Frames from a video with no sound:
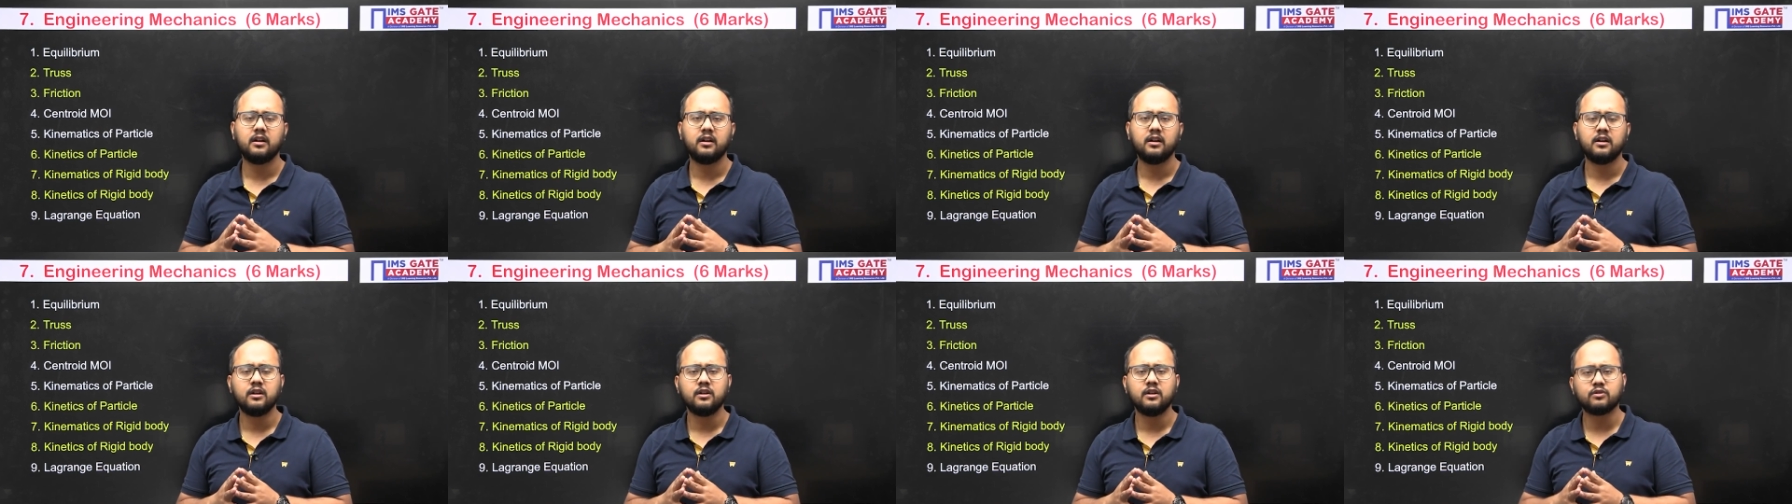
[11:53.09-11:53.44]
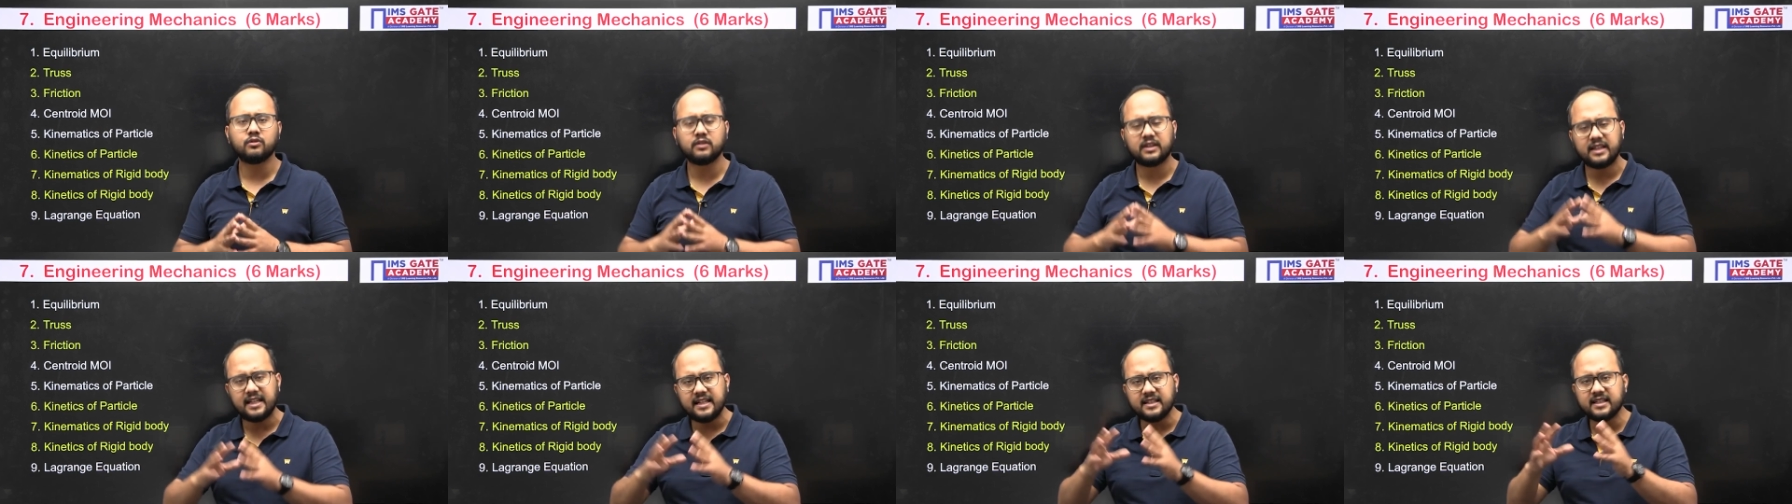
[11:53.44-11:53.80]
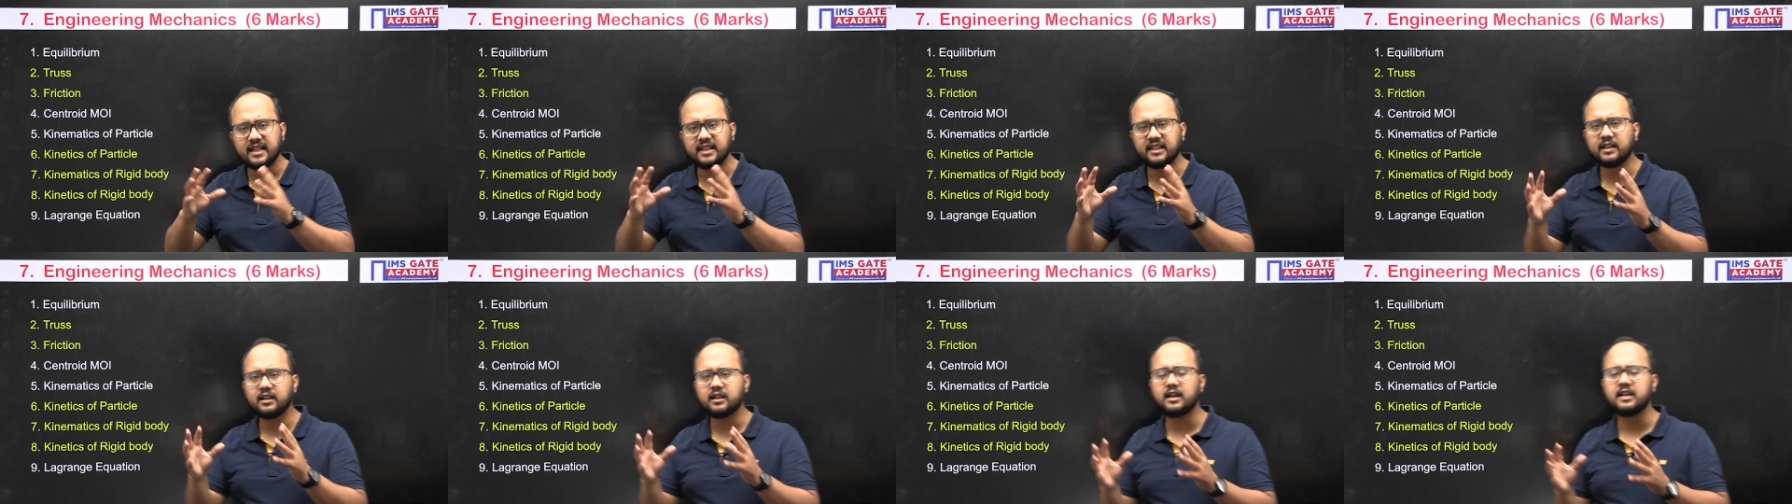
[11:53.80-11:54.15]
So these are
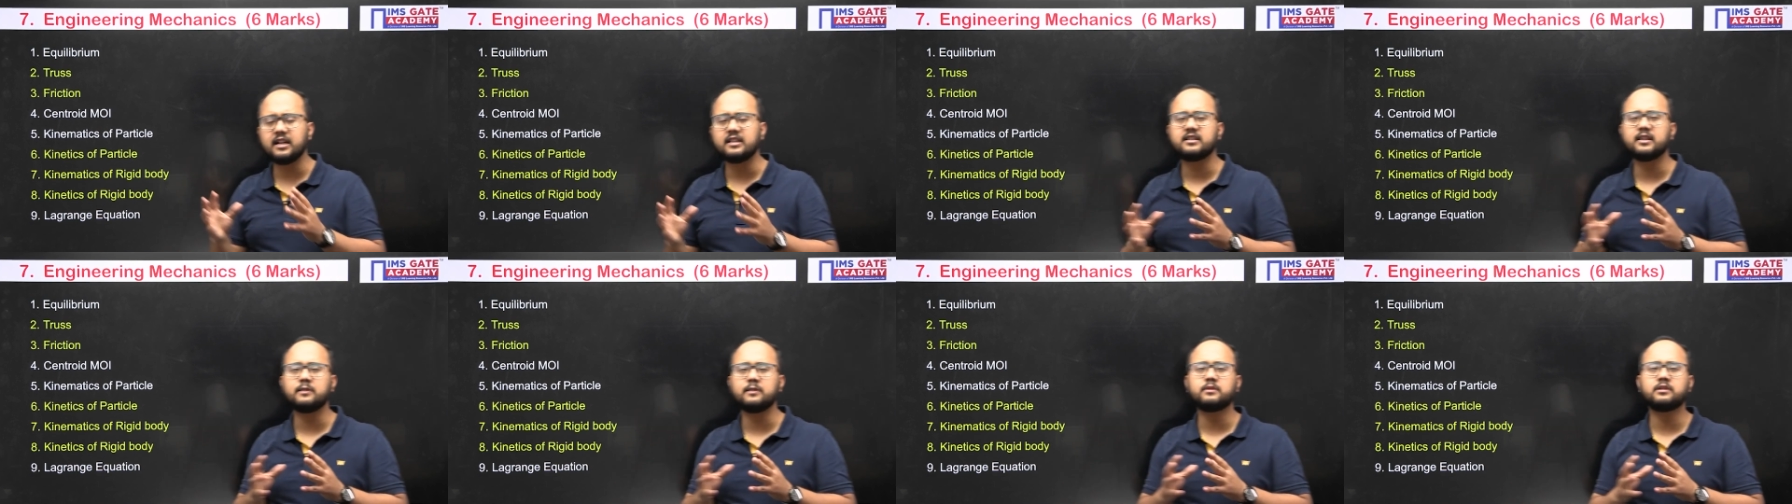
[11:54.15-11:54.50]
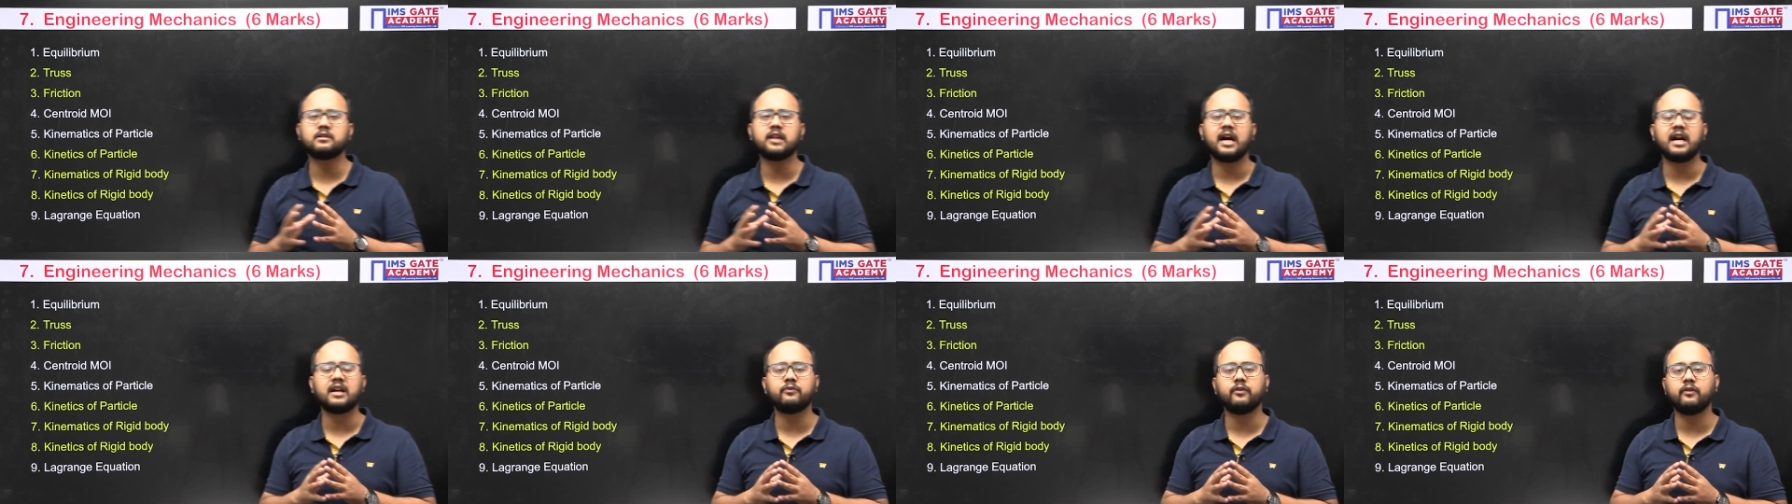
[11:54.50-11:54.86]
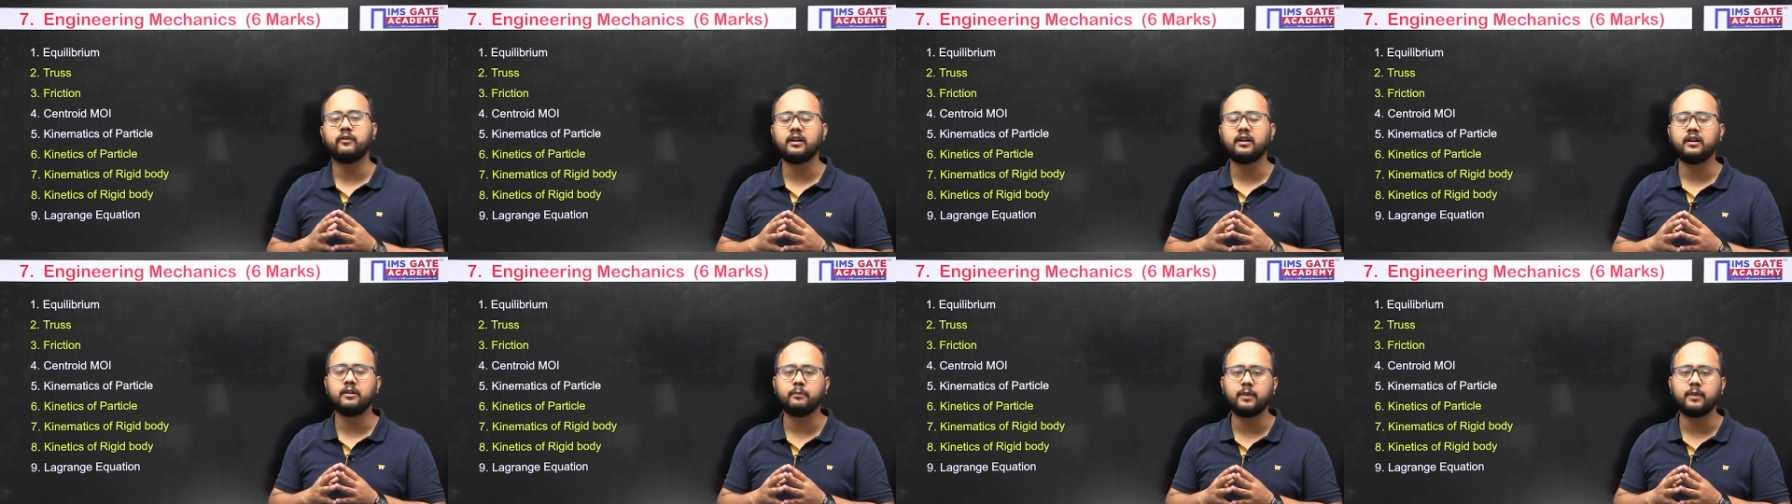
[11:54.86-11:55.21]
the concepts that we will
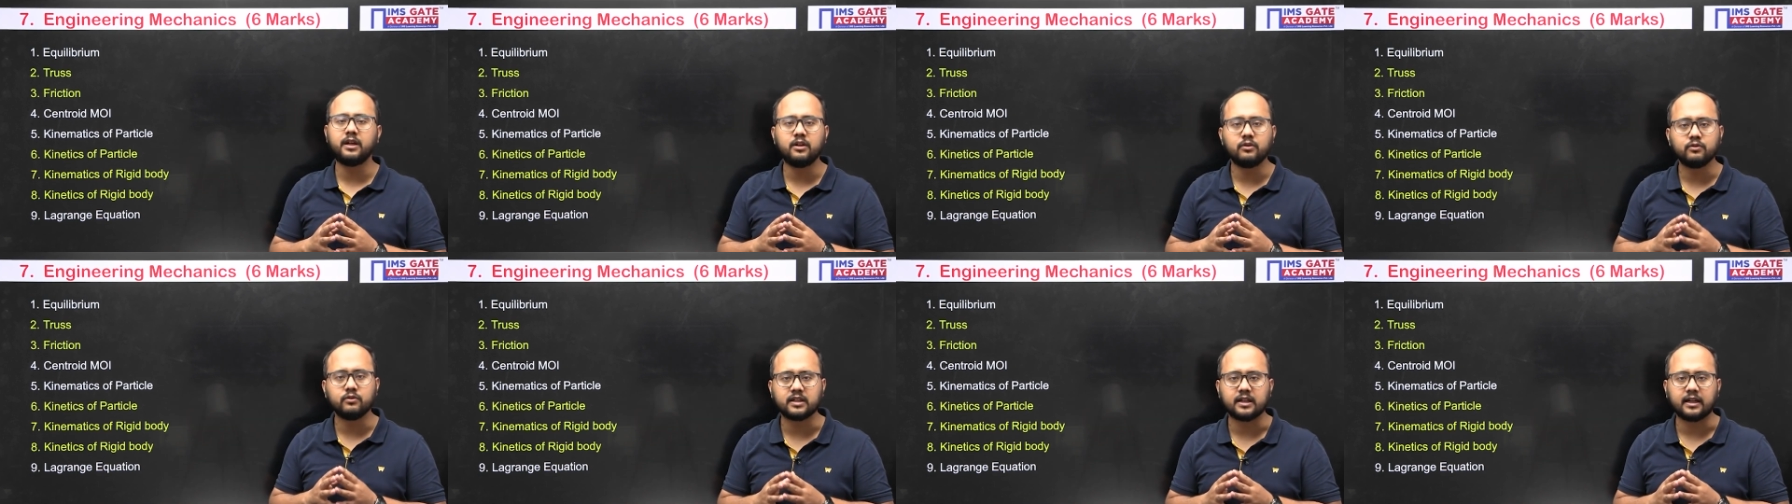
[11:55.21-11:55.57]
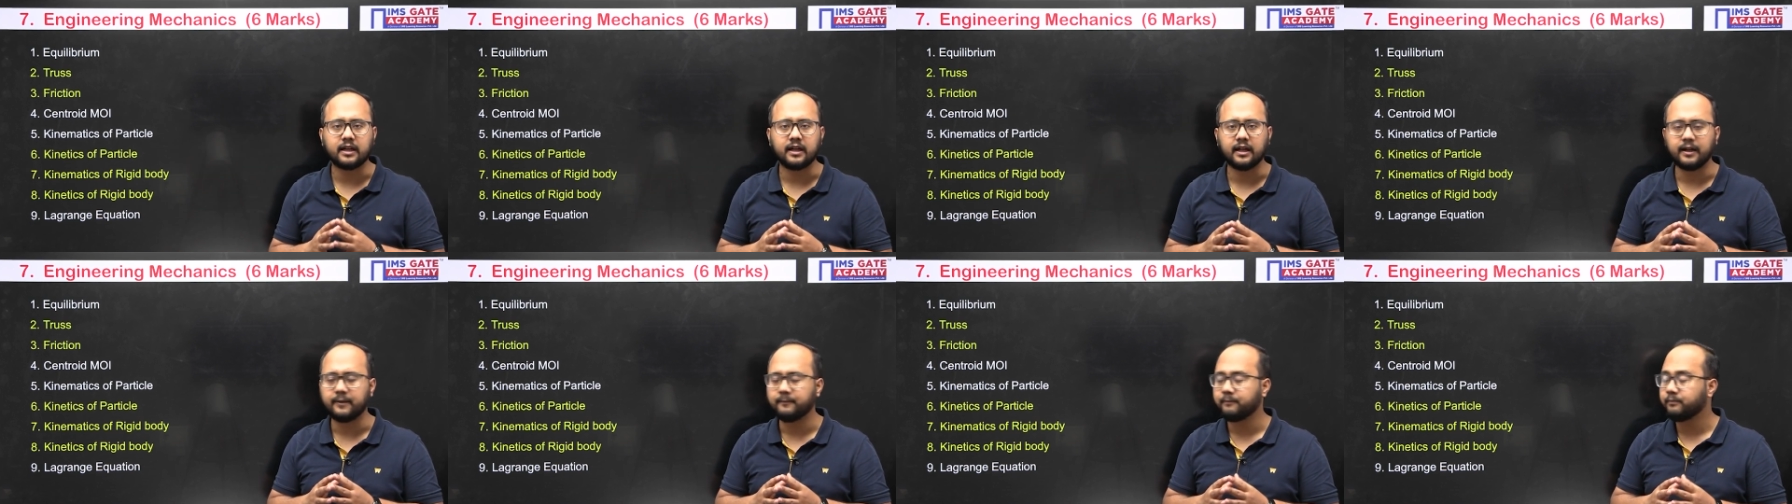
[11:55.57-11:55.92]
be using here,